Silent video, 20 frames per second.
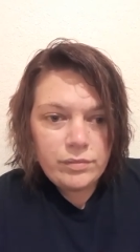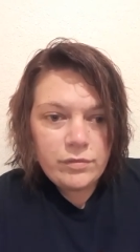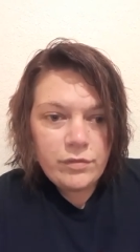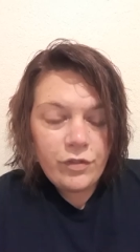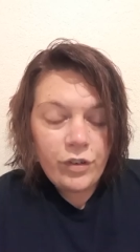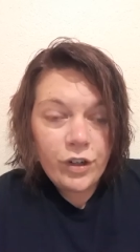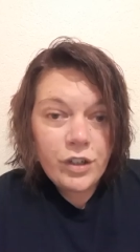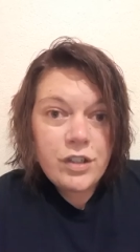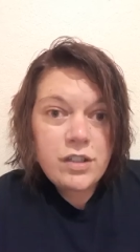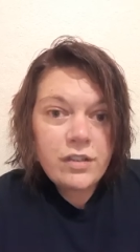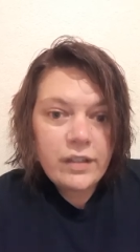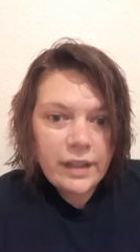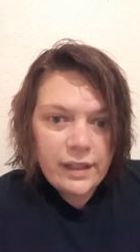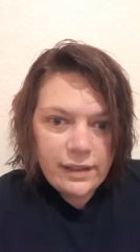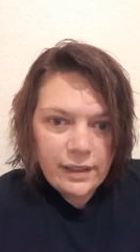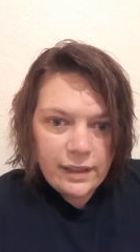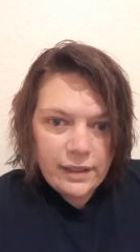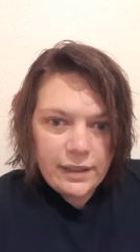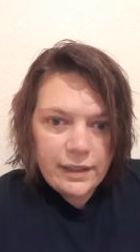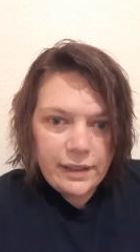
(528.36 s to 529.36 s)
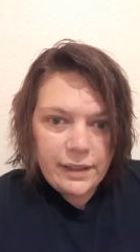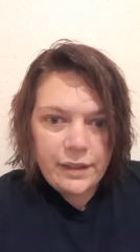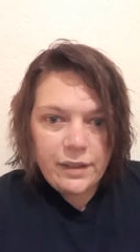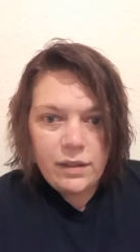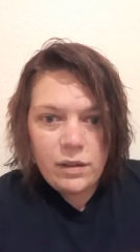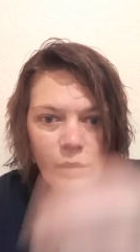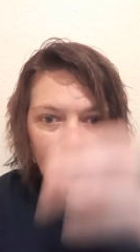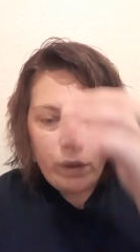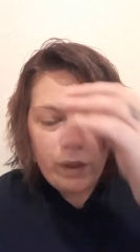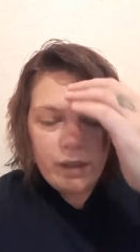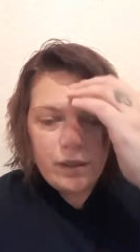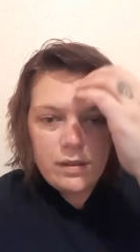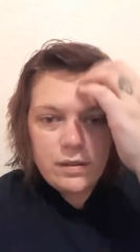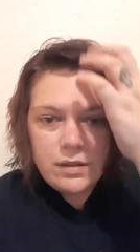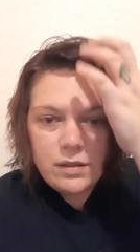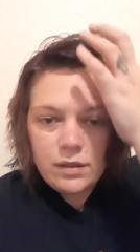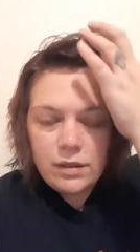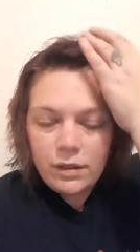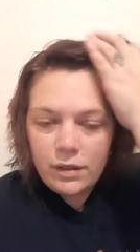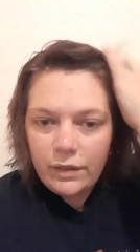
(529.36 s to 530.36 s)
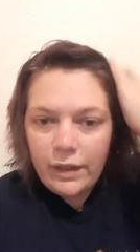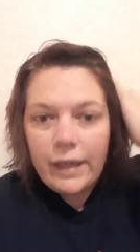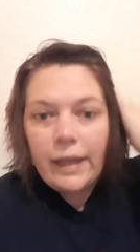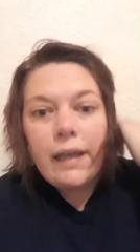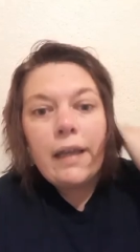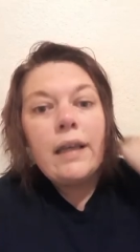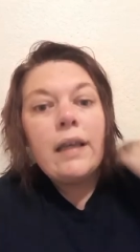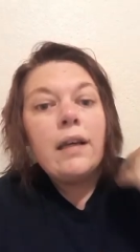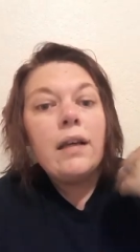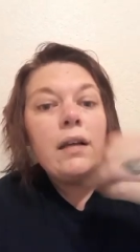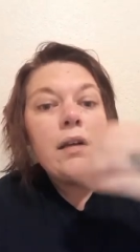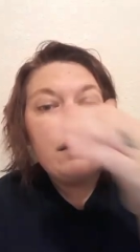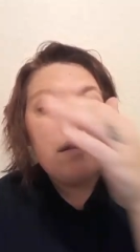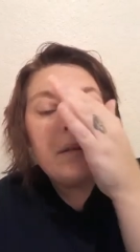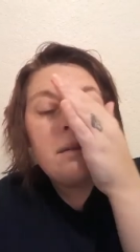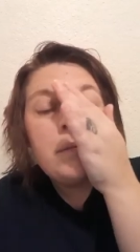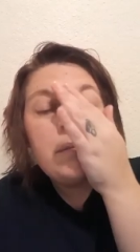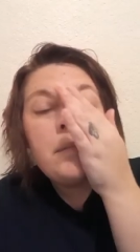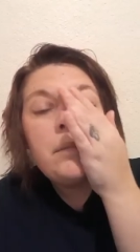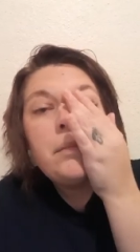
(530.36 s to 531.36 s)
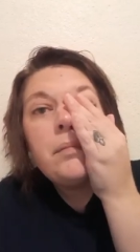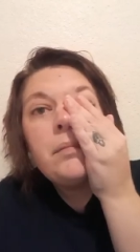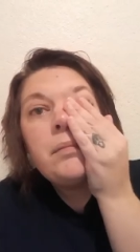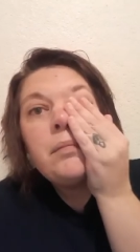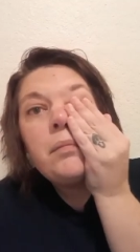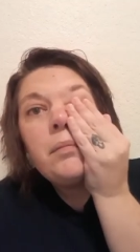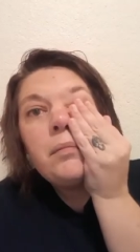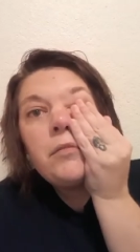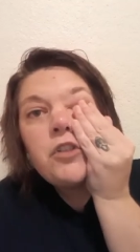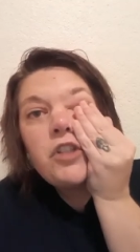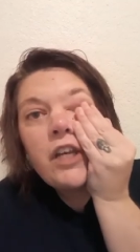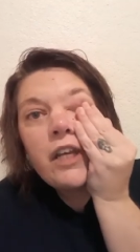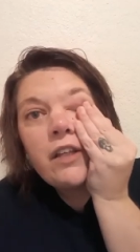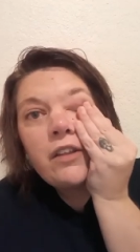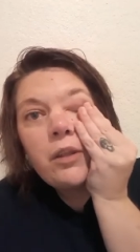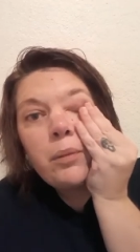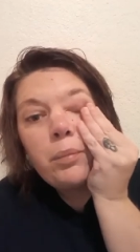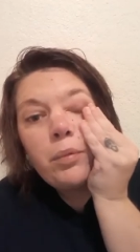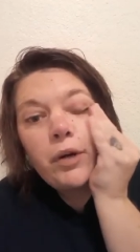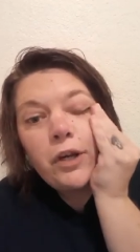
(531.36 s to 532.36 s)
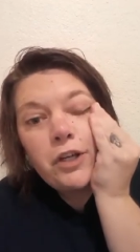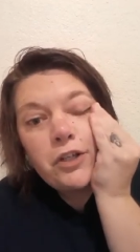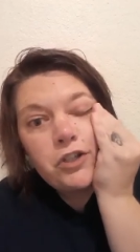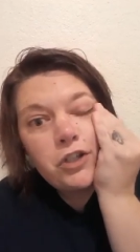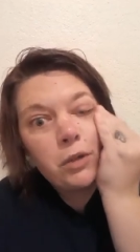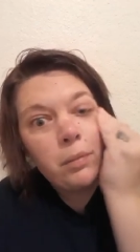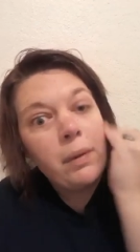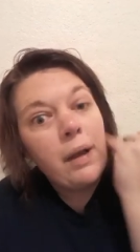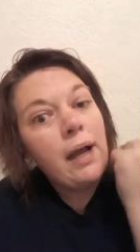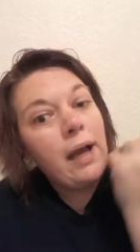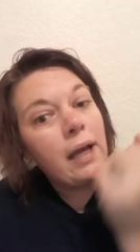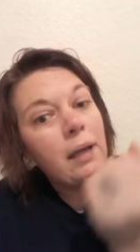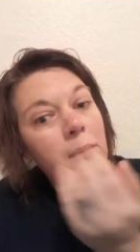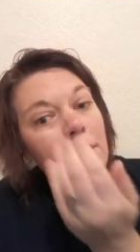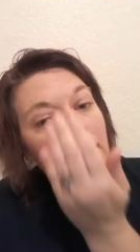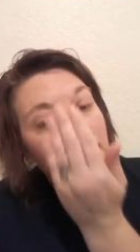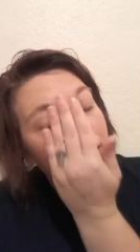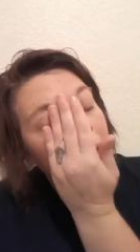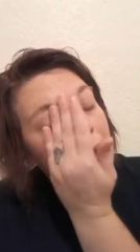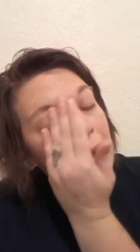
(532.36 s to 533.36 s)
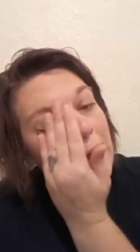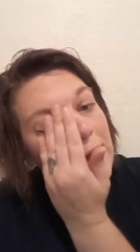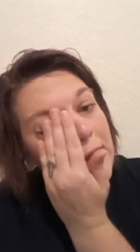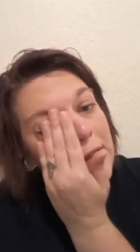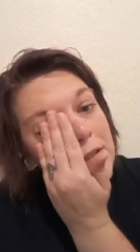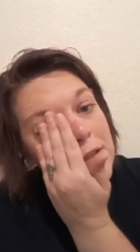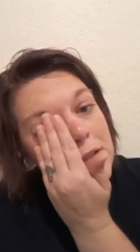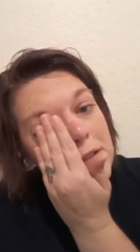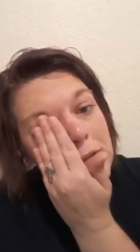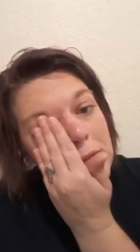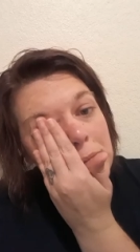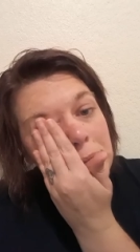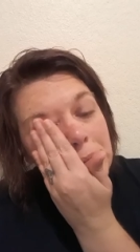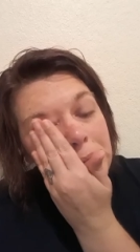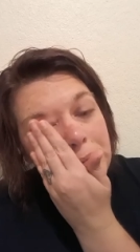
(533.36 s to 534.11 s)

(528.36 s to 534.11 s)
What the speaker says: first thing they did was they checked the pressure behind my eyes.